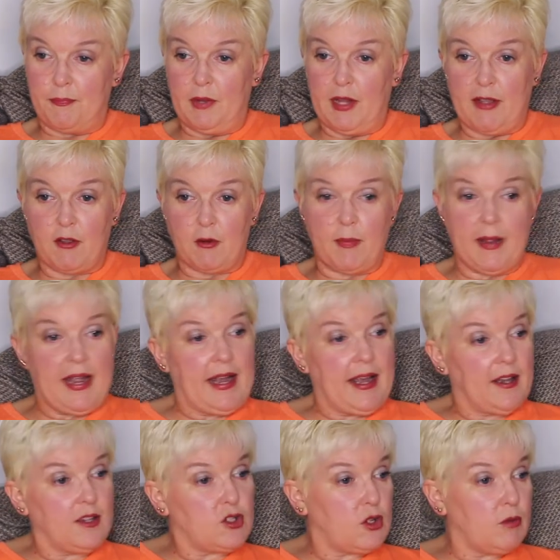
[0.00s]
leather
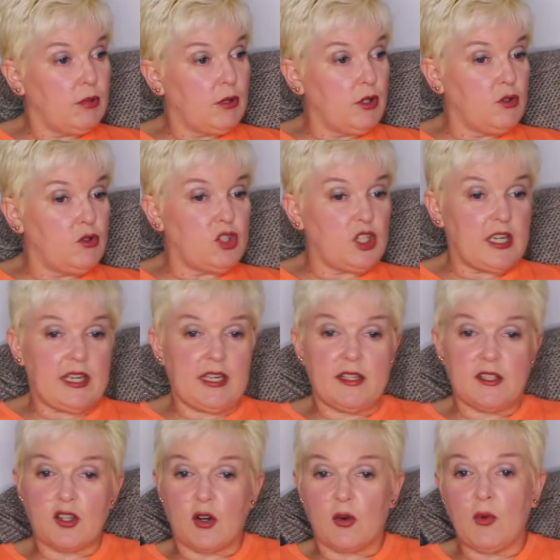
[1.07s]
pants or blue
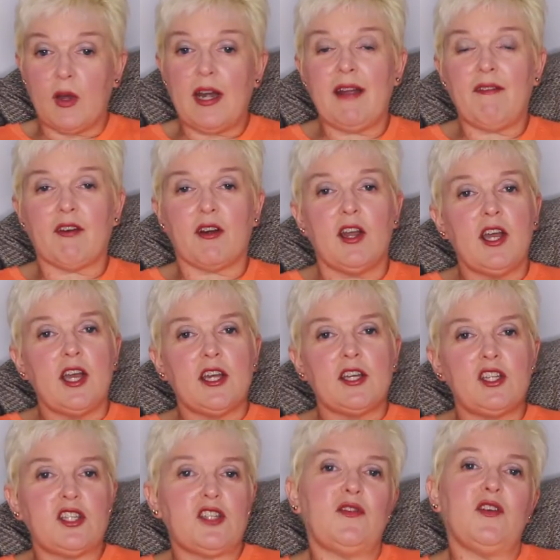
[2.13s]
jeans or whatever.
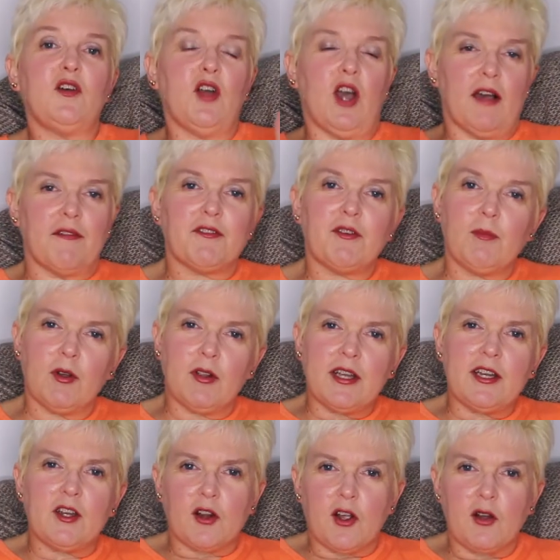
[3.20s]
Just feel comfortable
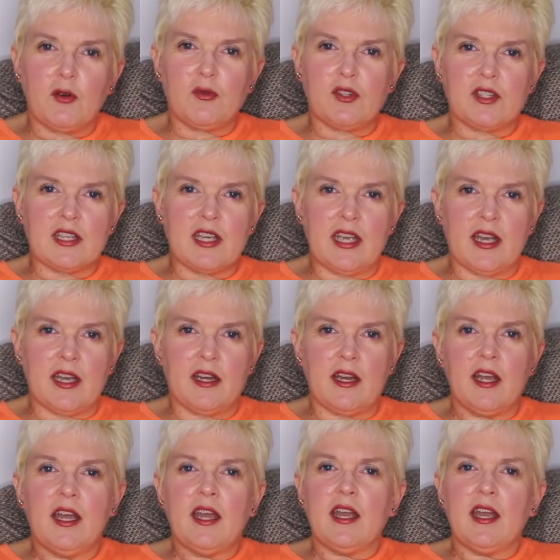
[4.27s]
in your own skin.